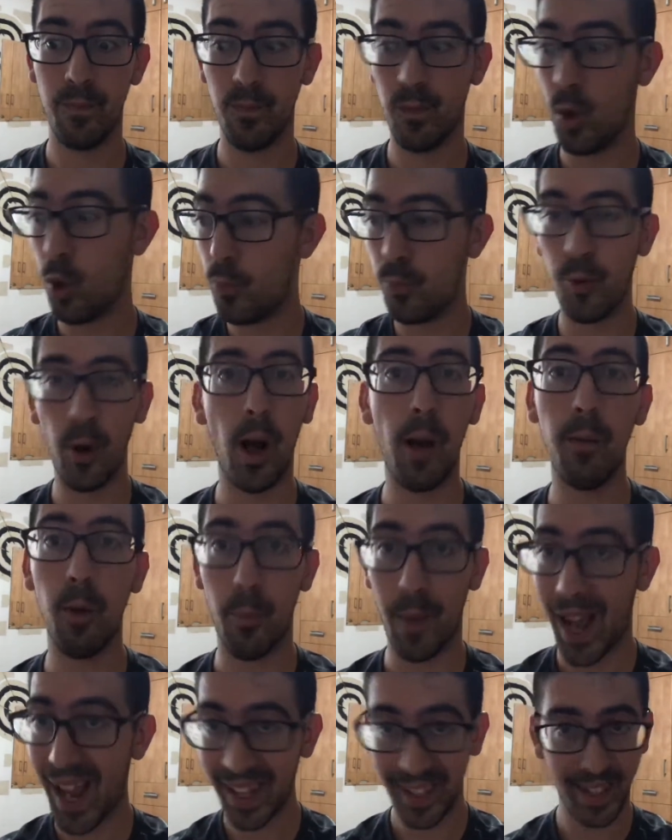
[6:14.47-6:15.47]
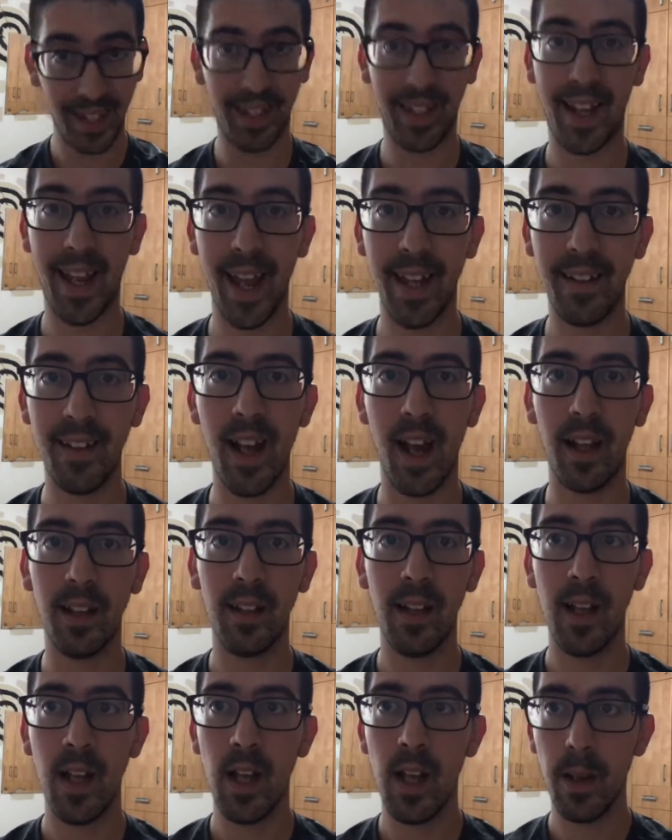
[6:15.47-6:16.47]
No problem, I can get
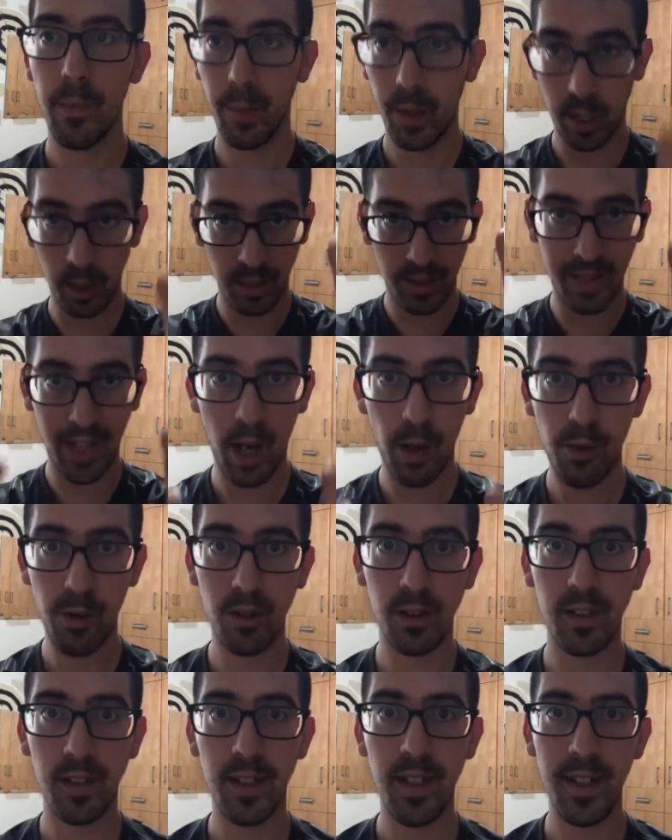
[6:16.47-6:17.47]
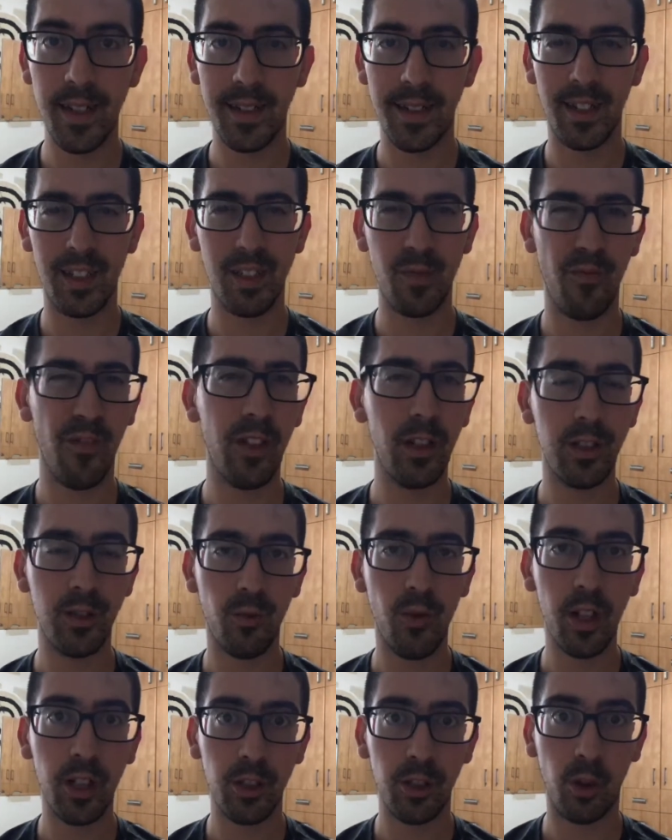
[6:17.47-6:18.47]
that. Because now you see it in a very
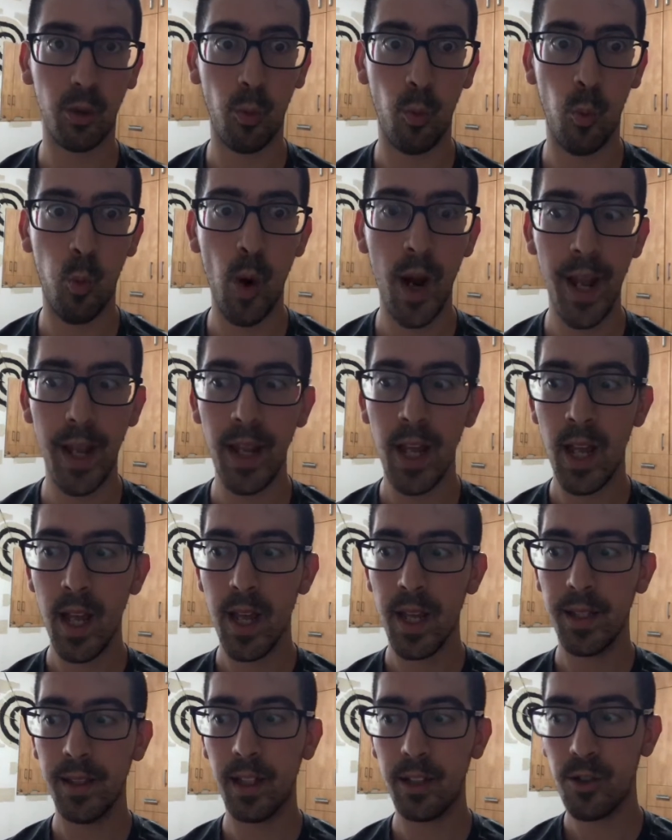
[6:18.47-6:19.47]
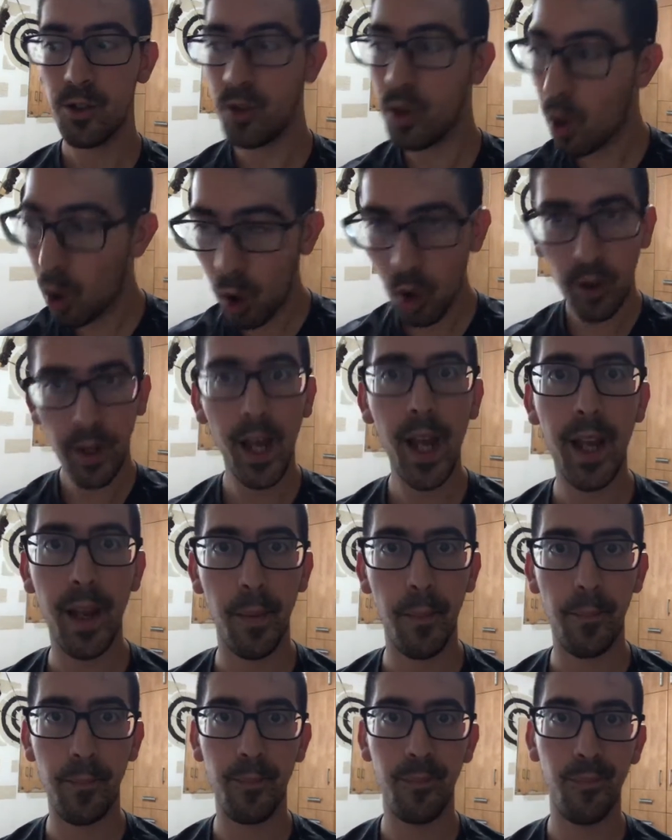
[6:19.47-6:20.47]
structured way that you know,
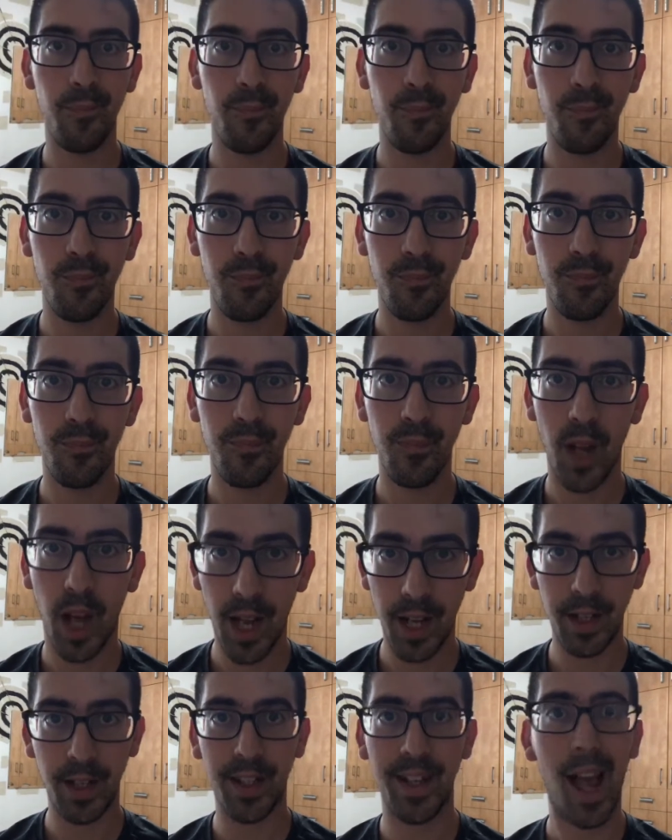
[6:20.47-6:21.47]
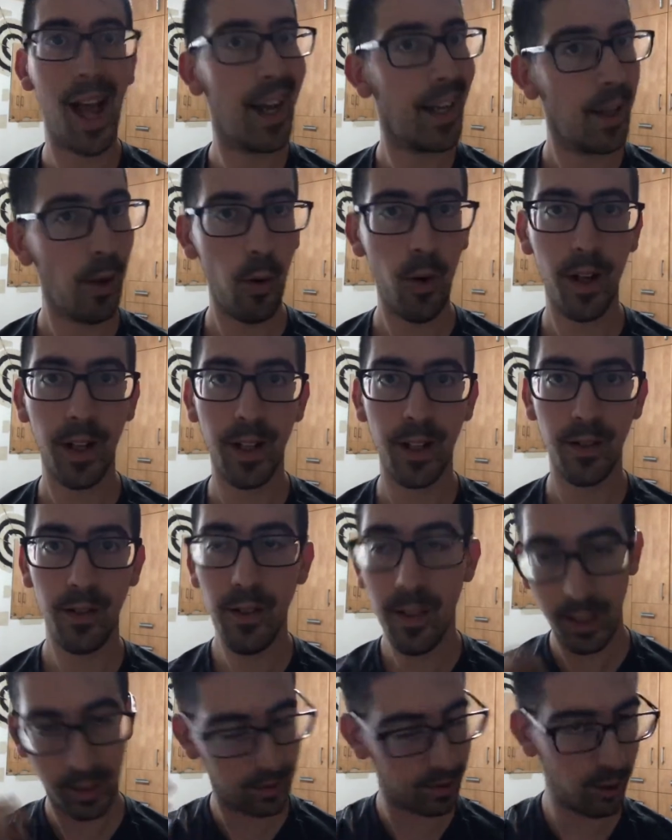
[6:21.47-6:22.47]
okay, I know I can
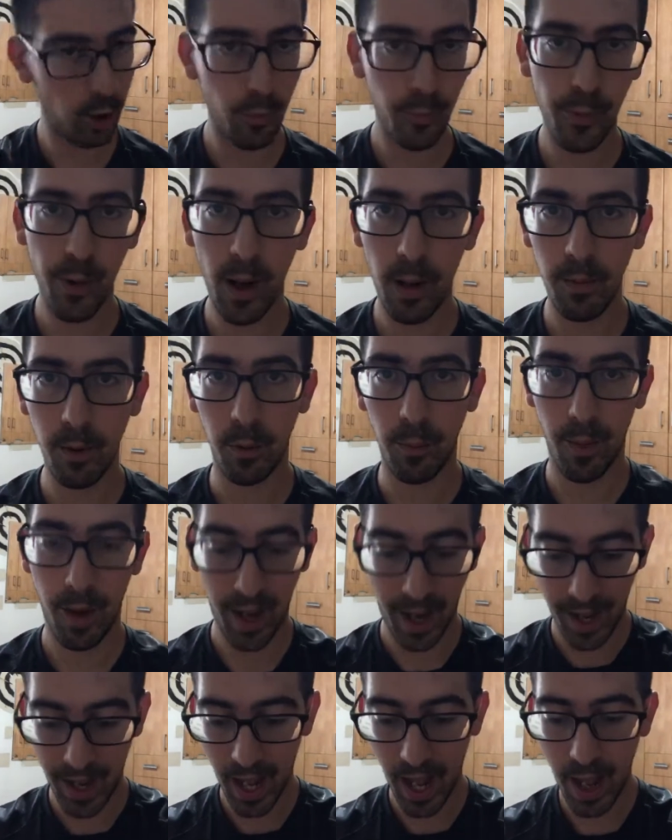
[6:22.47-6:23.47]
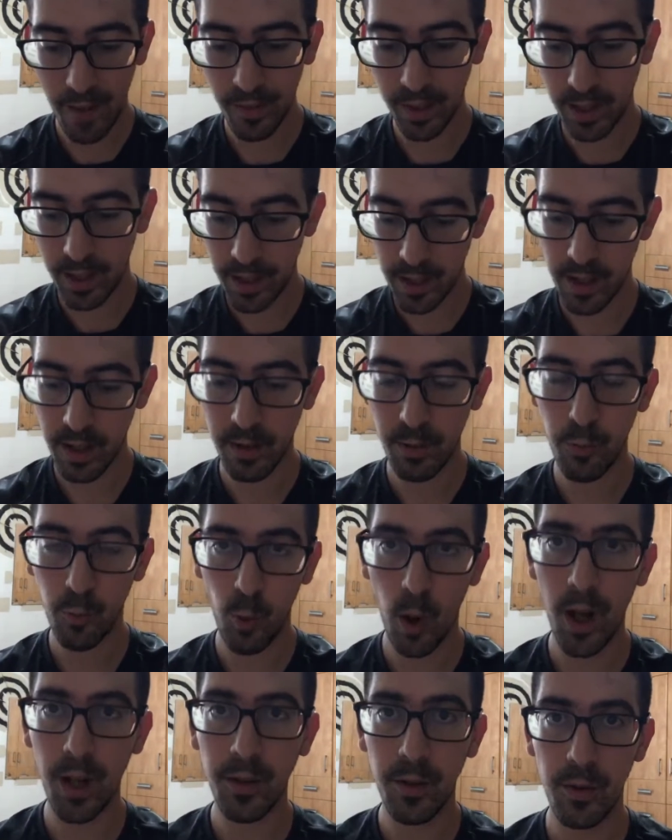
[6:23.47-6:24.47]
do this, no problem. I have it here,
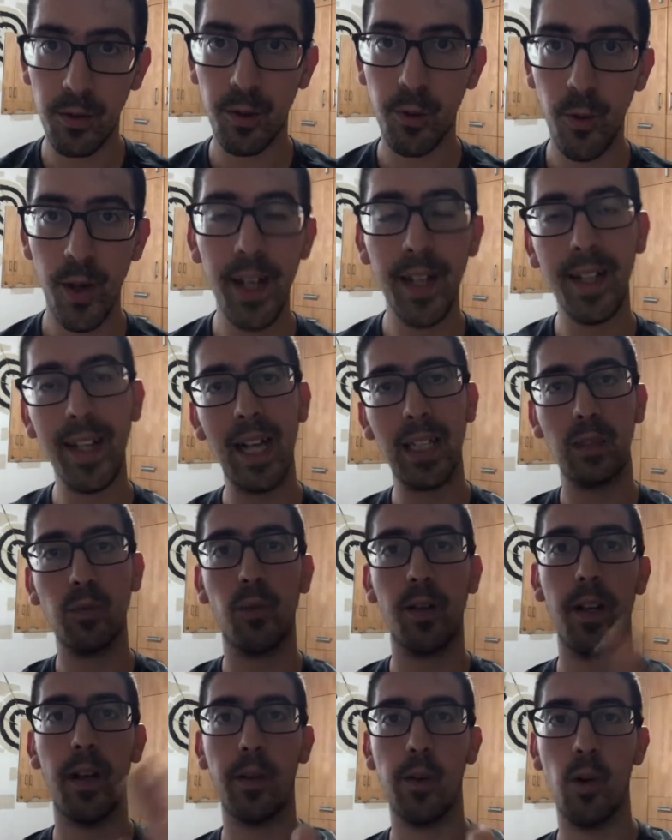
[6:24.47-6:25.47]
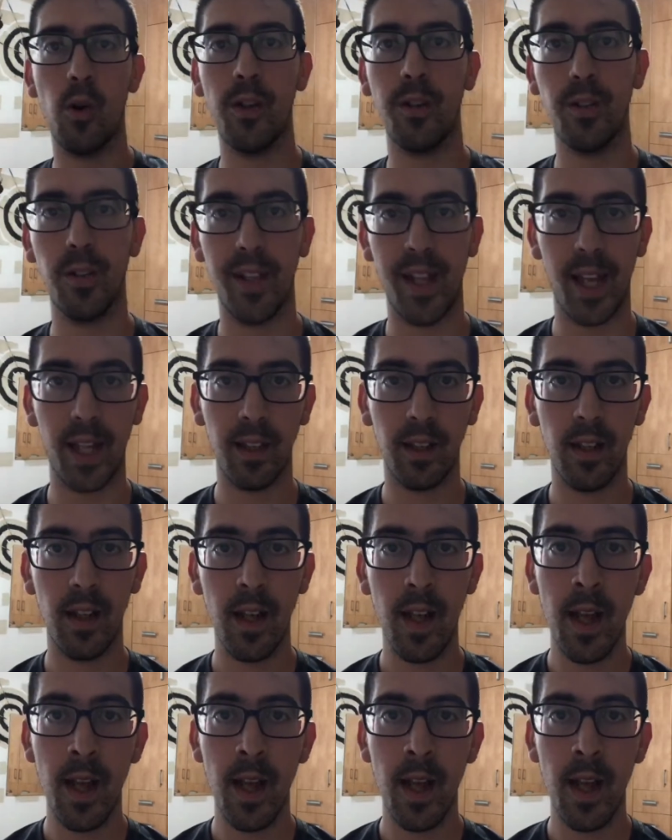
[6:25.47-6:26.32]
1, 2, 3, that's what I'm going to get.